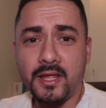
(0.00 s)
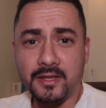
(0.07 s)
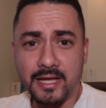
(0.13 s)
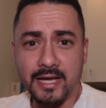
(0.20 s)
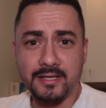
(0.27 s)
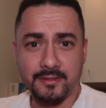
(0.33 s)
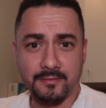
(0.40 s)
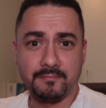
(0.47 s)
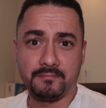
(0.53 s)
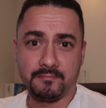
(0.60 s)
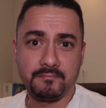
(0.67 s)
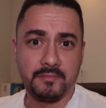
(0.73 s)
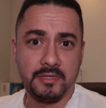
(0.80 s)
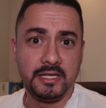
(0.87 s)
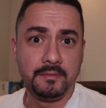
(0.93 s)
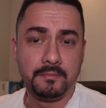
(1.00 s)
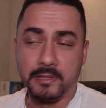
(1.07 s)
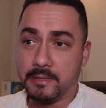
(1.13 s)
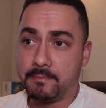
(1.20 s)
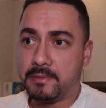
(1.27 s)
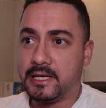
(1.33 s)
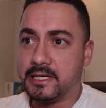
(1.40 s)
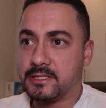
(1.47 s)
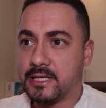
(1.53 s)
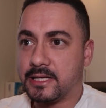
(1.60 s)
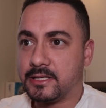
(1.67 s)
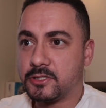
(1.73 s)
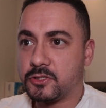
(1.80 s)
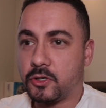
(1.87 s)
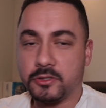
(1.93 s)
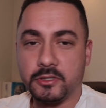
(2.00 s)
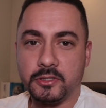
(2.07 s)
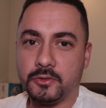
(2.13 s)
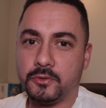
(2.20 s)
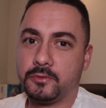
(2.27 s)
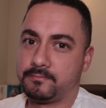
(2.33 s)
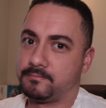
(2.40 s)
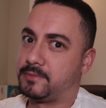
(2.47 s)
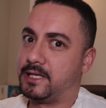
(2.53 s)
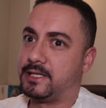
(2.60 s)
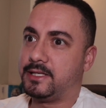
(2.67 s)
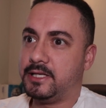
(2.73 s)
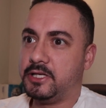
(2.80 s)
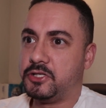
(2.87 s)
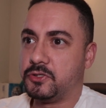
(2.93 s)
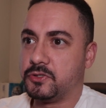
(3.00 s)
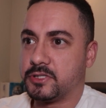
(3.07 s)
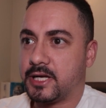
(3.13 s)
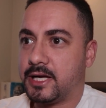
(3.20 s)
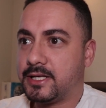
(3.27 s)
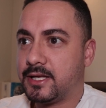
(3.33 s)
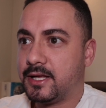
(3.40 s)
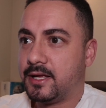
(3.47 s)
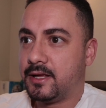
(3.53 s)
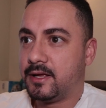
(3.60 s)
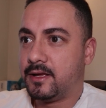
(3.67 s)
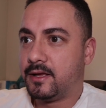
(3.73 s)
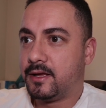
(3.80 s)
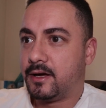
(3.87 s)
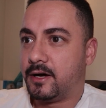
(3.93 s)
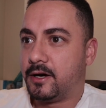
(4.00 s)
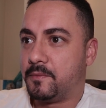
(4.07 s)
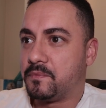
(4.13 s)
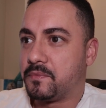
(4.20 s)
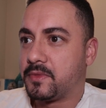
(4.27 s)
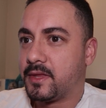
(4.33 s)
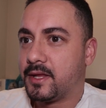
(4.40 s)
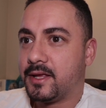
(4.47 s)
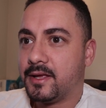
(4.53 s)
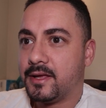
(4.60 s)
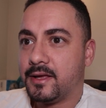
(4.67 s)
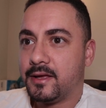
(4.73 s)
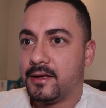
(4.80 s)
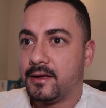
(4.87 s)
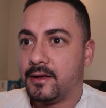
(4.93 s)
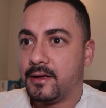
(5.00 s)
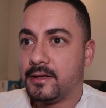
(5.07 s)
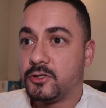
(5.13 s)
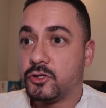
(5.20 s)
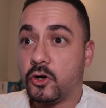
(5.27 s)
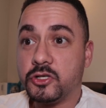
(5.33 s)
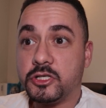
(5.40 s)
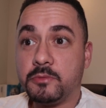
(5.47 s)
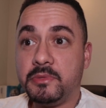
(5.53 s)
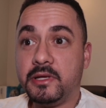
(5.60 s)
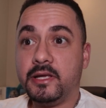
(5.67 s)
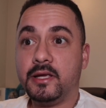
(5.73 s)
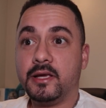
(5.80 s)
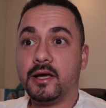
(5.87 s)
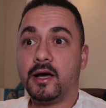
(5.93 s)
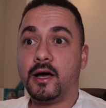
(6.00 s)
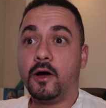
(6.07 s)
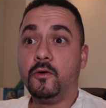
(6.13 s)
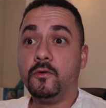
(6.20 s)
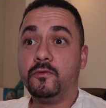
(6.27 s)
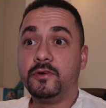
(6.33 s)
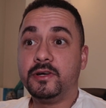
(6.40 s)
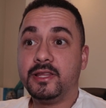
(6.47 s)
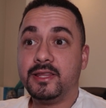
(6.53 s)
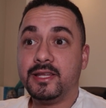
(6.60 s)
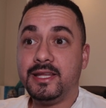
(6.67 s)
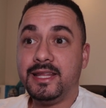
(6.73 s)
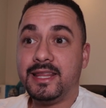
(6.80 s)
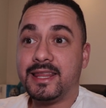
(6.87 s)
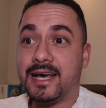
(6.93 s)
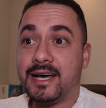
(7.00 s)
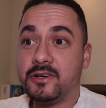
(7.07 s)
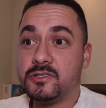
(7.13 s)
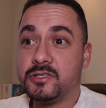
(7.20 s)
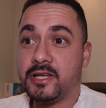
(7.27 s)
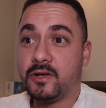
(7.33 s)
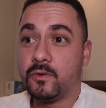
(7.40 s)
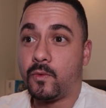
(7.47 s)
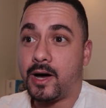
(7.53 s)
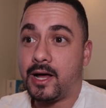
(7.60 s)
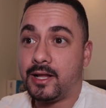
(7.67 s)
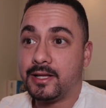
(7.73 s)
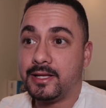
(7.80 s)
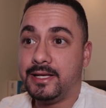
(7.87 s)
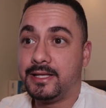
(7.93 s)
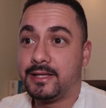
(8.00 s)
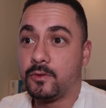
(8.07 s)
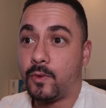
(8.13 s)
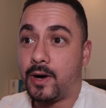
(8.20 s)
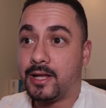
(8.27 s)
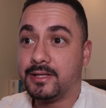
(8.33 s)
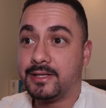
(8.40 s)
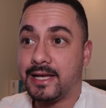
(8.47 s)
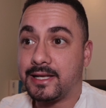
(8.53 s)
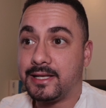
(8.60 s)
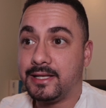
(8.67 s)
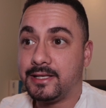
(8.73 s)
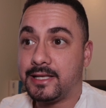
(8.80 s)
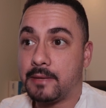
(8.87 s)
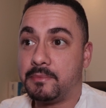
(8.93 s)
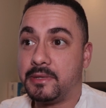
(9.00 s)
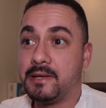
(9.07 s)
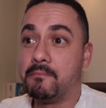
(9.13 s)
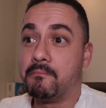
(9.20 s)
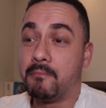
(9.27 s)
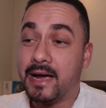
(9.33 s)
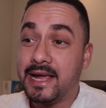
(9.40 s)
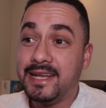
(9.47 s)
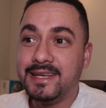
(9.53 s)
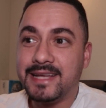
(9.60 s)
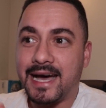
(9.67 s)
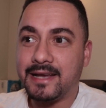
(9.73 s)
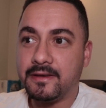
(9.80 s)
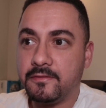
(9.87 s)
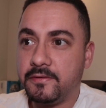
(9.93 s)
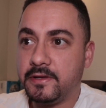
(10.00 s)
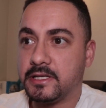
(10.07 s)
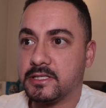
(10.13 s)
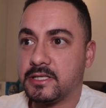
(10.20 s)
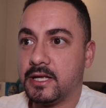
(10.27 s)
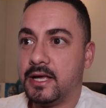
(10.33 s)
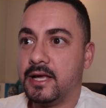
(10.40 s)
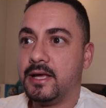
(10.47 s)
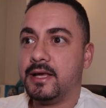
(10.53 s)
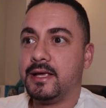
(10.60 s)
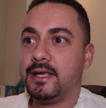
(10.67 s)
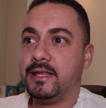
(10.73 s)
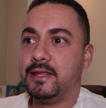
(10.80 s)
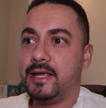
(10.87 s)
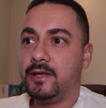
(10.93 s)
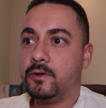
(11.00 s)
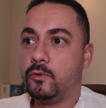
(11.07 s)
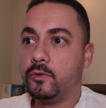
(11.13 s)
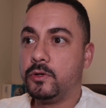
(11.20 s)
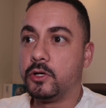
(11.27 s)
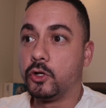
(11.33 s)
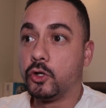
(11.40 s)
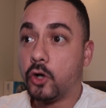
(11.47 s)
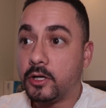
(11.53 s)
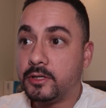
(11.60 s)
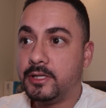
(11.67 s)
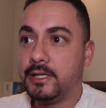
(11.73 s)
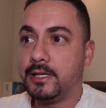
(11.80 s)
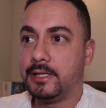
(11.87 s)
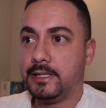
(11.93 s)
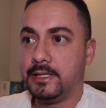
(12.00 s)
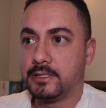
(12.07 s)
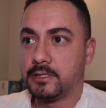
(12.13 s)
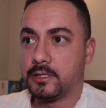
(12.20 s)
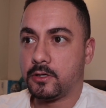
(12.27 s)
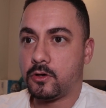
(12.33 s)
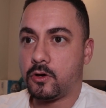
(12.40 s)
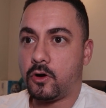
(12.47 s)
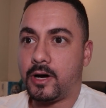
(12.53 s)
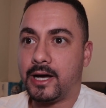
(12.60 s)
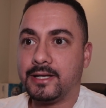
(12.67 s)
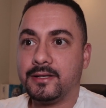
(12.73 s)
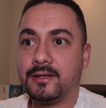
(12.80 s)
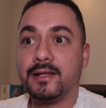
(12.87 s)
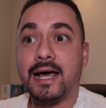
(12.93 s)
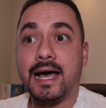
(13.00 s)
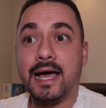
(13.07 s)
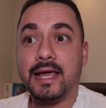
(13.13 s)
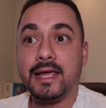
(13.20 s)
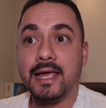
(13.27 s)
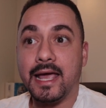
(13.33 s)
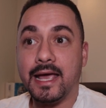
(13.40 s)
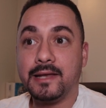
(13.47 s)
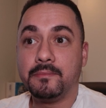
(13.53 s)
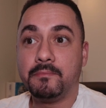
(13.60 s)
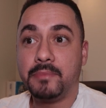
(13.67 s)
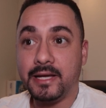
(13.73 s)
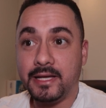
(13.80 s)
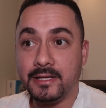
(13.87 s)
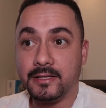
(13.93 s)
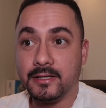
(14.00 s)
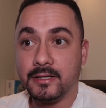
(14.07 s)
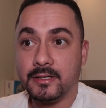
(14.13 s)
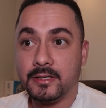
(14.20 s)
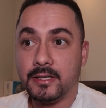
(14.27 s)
that he replaced and started to get issues, right? Um, charging me over 3000 and while it while the rattling tap remained unfixed. He then would not release the car until I had paid